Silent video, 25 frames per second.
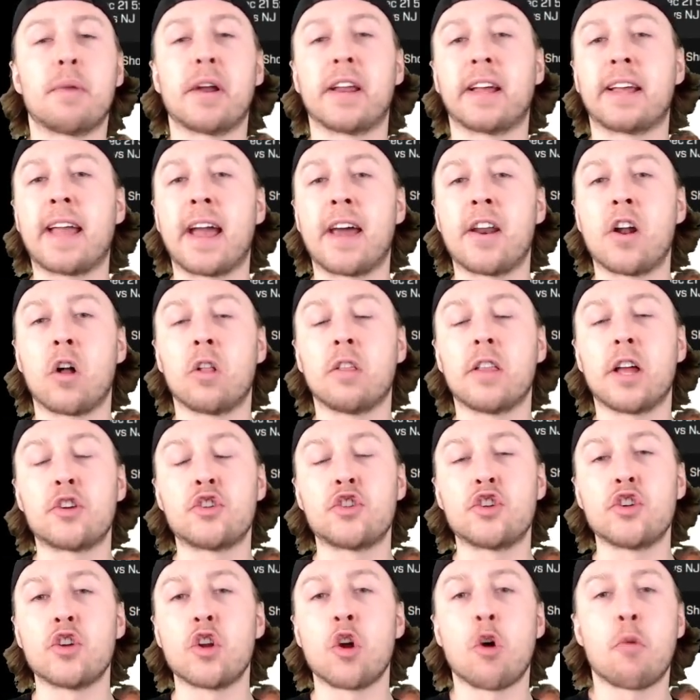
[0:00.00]
But again, I'll
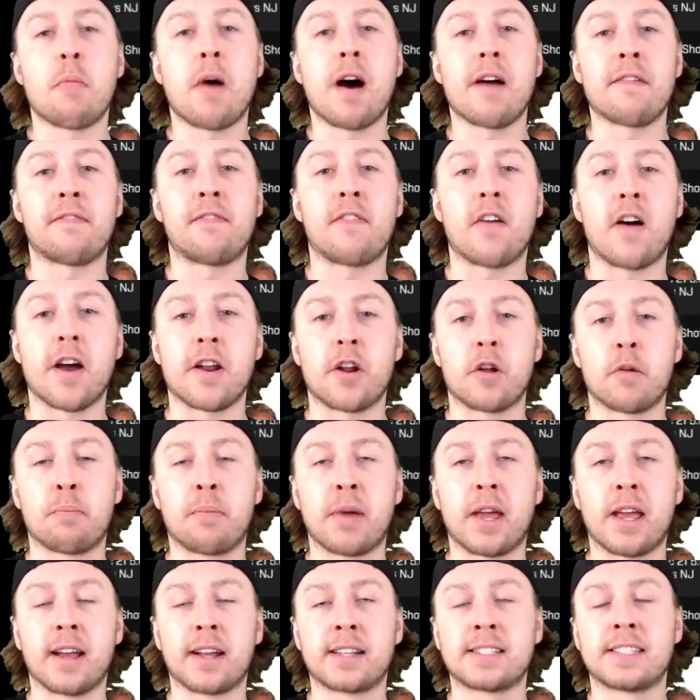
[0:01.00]
let you know my final
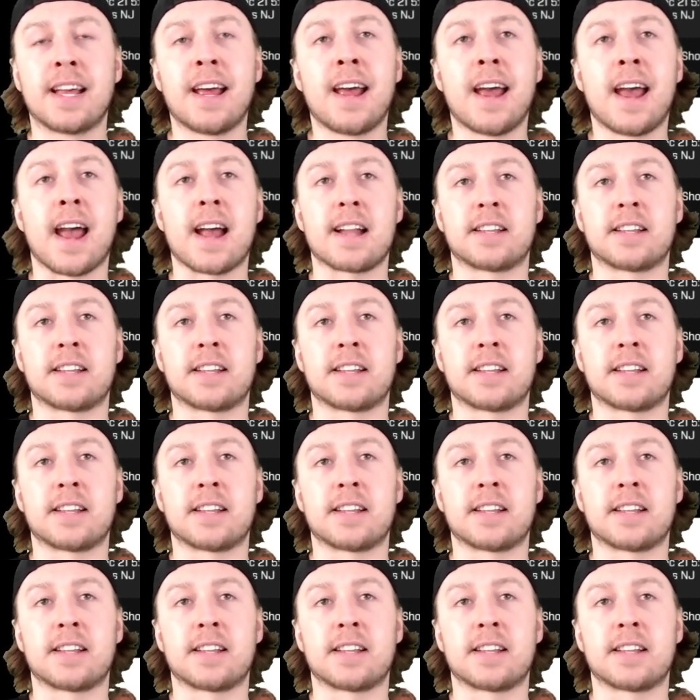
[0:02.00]
picks